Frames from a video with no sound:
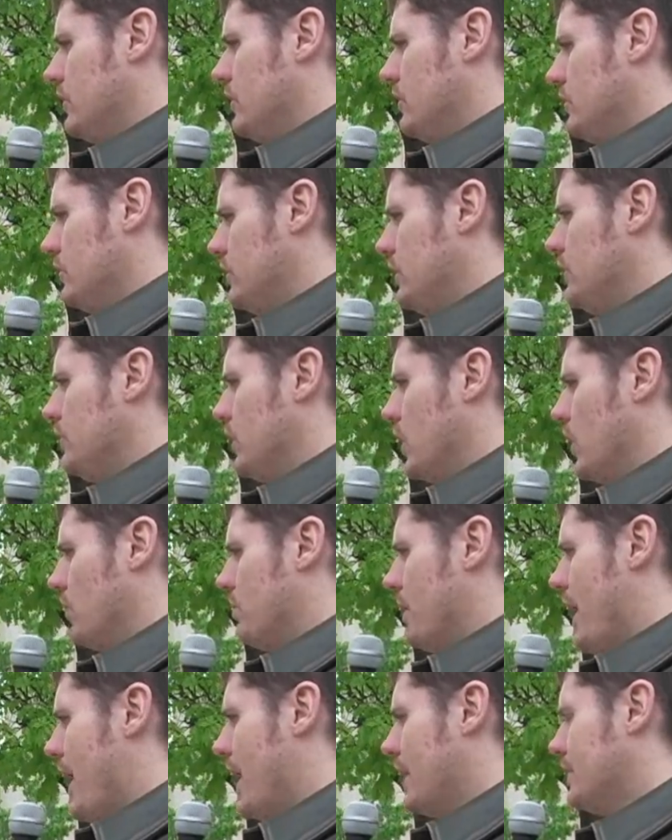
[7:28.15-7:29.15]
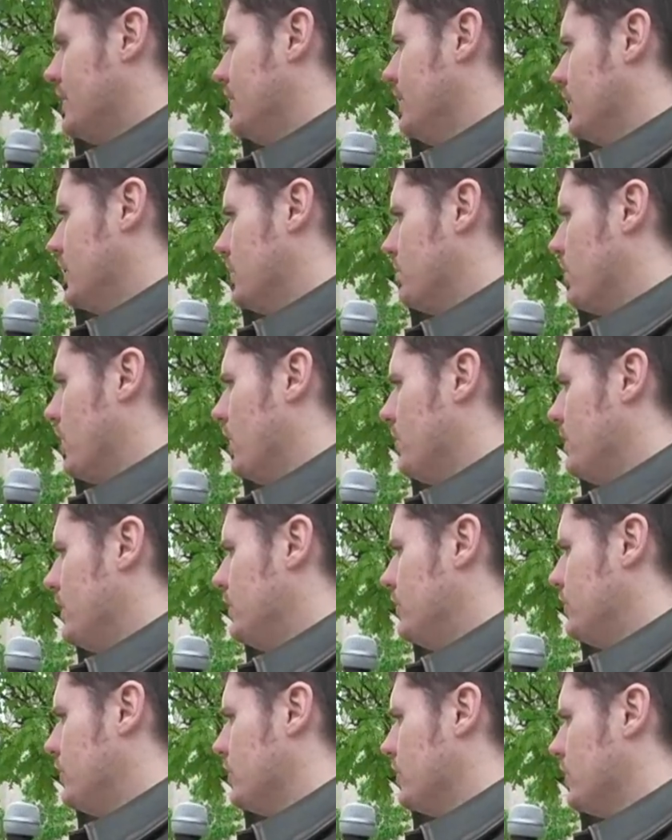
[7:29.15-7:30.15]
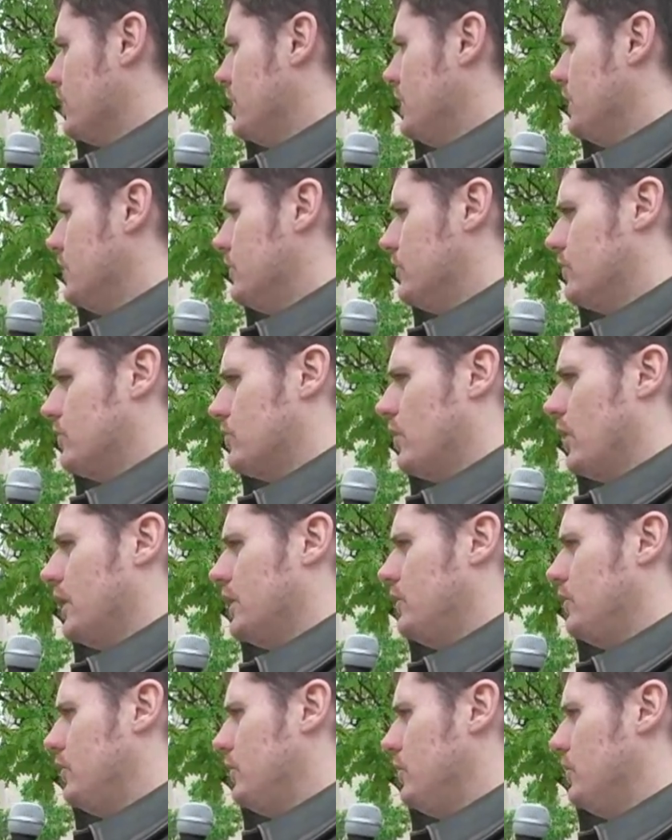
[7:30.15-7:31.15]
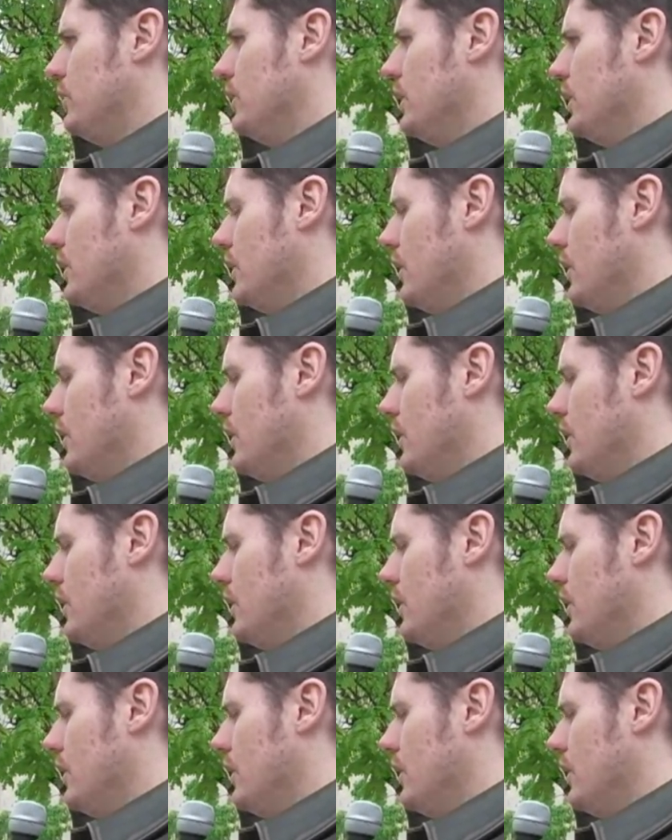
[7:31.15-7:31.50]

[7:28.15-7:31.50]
Stephen Harper acting like a Prime Minister, he is trying to